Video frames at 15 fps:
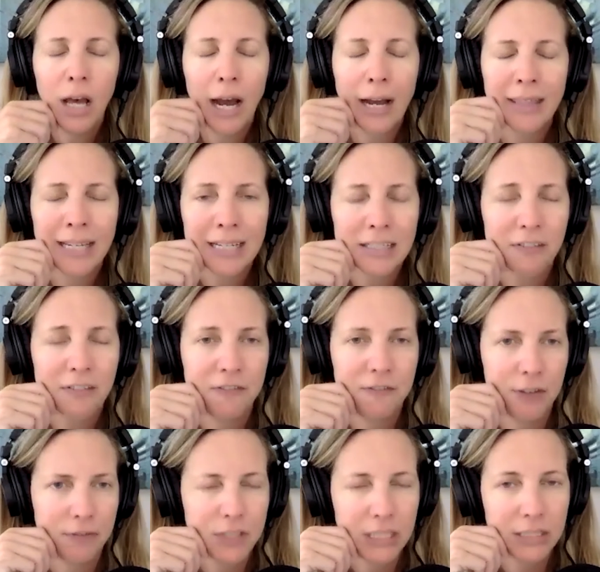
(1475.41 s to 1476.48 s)
I think it's
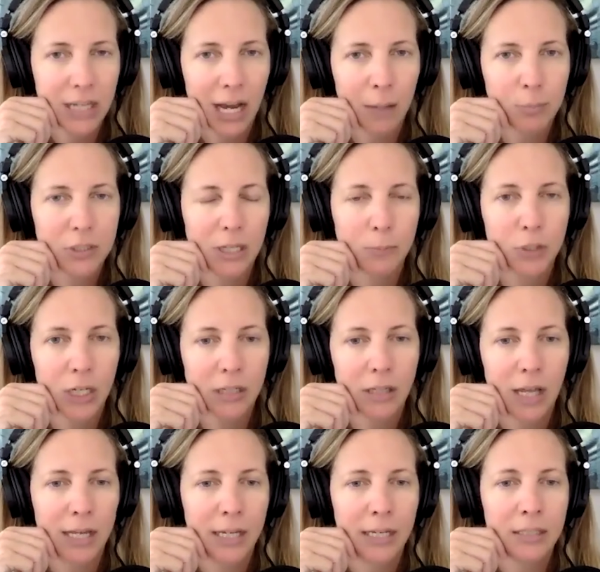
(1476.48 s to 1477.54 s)
50 top subject
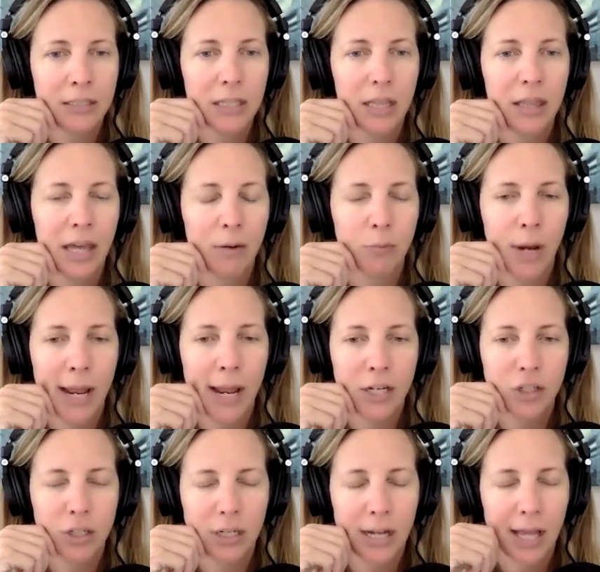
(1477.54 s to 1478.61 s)
lines that
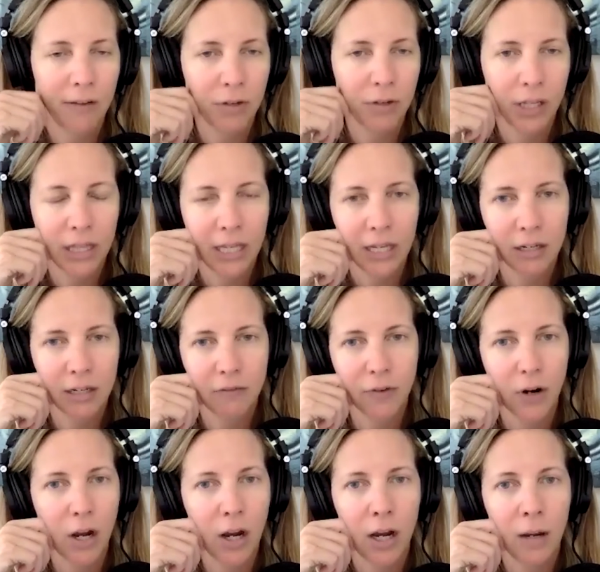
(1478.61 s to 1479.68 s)
range in everything
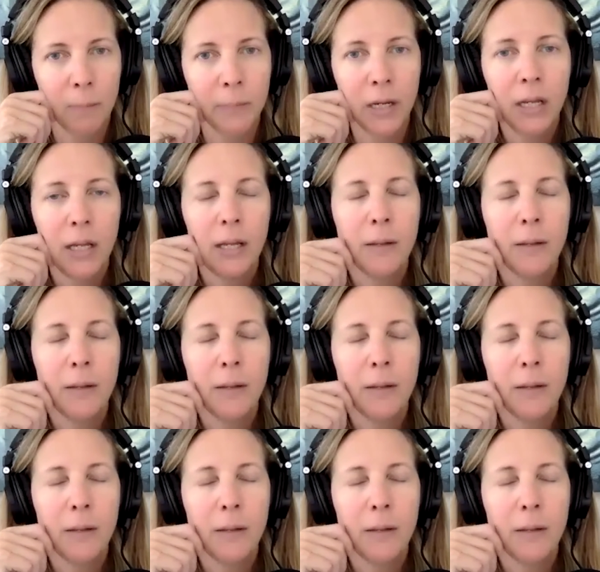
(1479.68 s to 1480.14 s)
from,